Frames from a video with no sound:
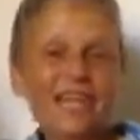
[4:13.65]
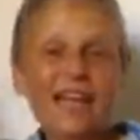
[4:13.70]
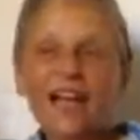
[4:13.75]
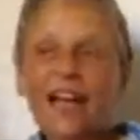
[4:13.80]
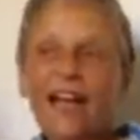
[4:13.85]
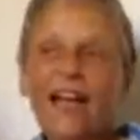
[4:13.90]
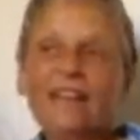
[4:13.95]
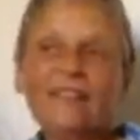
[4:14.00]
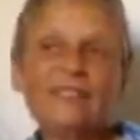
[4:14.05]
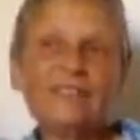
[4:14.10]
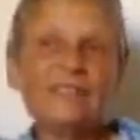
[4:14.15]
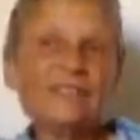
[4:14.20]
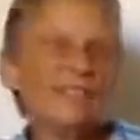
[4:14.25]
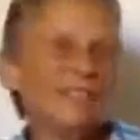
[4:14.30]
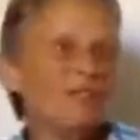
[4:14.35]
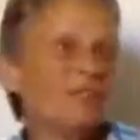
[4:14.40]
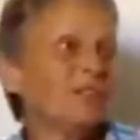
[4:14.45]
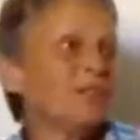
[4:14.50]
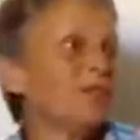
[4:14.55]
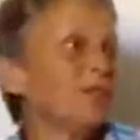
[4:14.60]
Yeah,
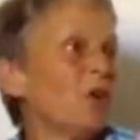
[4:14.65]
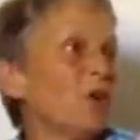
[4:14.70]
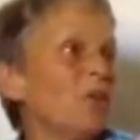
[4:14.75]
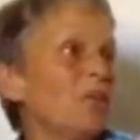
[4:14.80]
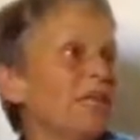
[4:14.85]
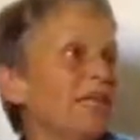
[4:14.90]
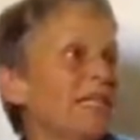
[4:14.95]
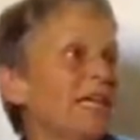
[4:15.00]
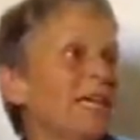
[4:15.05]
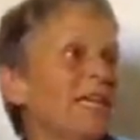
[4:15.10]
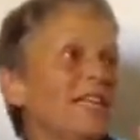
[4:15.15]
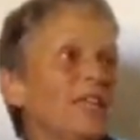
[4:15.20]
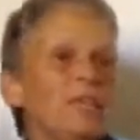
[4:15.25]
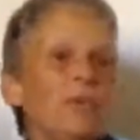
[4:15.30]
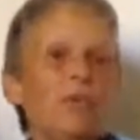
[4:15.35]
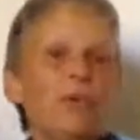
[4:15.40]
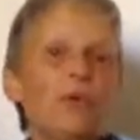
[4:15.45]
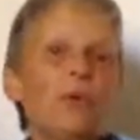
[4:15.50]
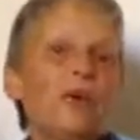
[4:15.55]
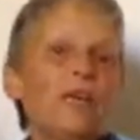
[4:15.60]
there was nobody telling
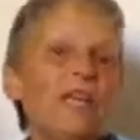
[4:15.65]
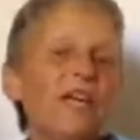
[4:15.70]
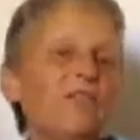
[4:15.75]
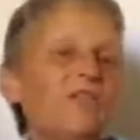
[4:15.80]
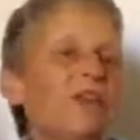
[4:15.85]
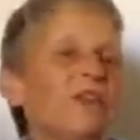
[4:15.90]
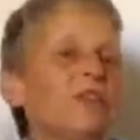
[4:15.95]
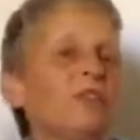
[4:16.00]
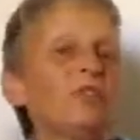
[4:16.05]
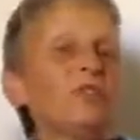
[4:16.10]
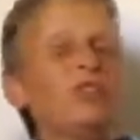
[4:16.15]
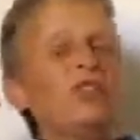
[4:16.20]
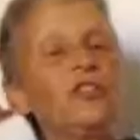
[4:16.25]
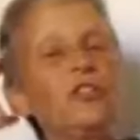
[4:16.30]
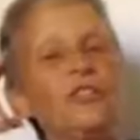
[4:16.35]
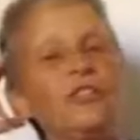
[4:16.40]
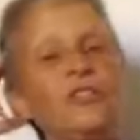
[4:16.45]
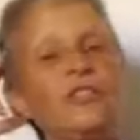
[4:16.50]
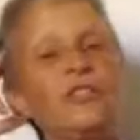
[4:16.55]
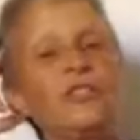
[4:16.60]
me or whatever. It was
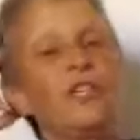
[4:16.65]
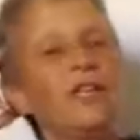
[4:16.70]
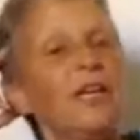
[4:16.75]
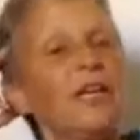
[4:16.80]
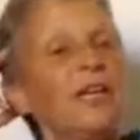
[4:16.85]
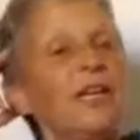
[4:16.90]
just...